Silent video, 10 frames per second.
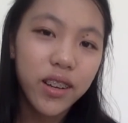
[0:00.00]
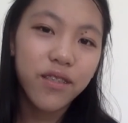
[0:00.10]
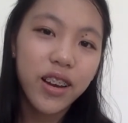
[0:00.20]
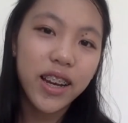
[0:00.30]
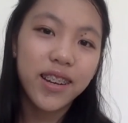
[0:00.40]

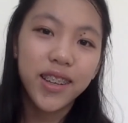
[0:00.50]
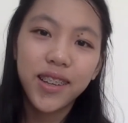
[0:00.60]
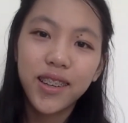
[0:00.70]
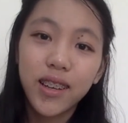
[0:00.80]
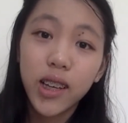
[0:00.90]
Right.
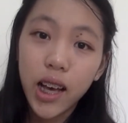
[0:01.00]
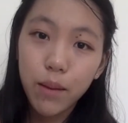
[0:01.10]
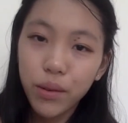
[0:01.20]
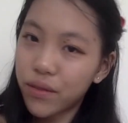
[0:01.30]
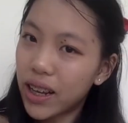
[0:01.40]

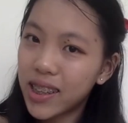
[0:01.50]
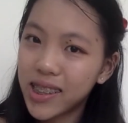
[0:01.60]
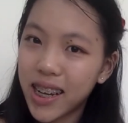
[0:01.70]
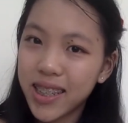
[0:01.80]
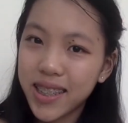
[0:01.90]
Happy
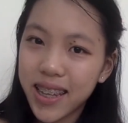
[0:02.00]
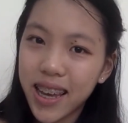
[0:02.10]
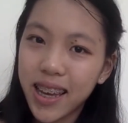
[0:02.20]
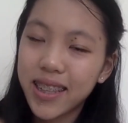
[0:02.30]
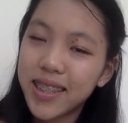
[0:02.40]
Valentine's
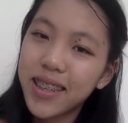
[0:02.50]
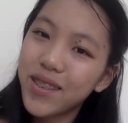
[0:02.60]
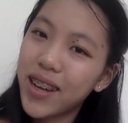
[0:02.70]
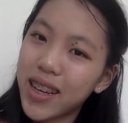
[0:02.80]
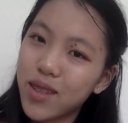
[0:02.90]
Day, and see
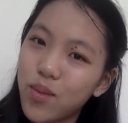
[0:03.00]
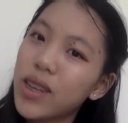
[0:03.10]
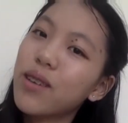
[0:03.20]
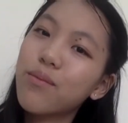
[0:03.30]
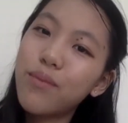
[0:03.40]
you next
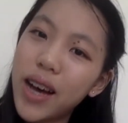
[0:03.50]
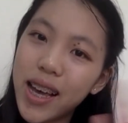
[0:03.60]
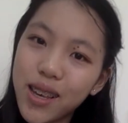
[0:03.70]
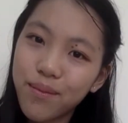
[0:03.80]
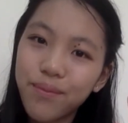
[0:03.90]
week. Bye!